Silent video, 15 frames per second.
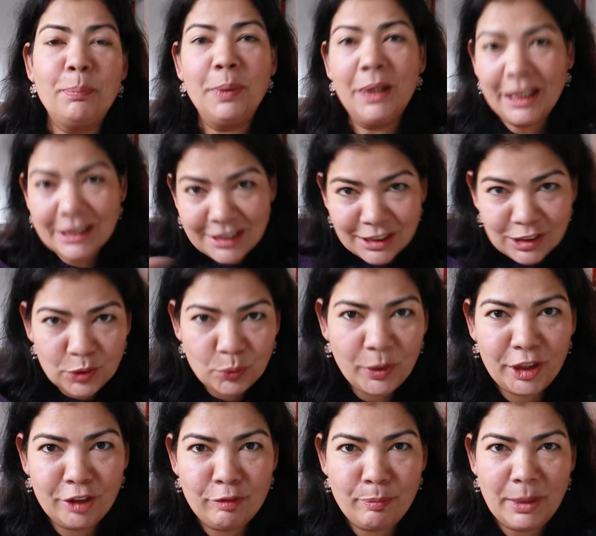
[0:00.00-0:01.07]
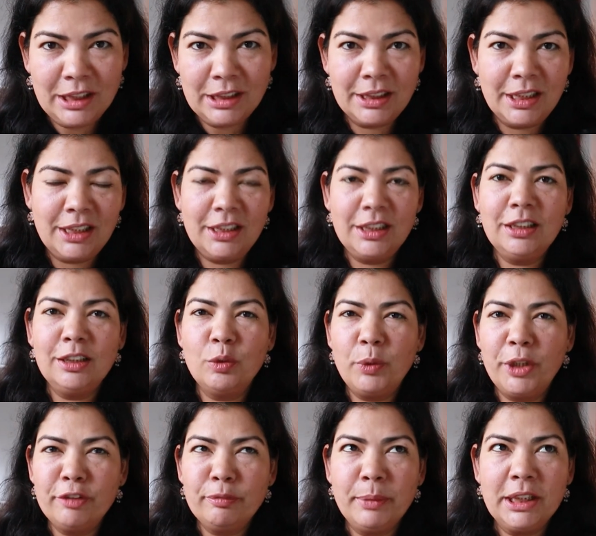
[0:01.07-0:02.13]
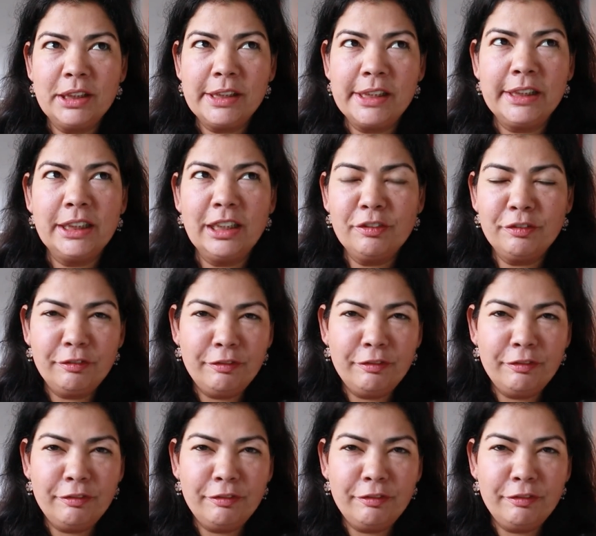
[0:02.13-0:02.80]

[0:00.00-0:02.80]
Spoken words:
a pleasant way of meditating, a way of meditating that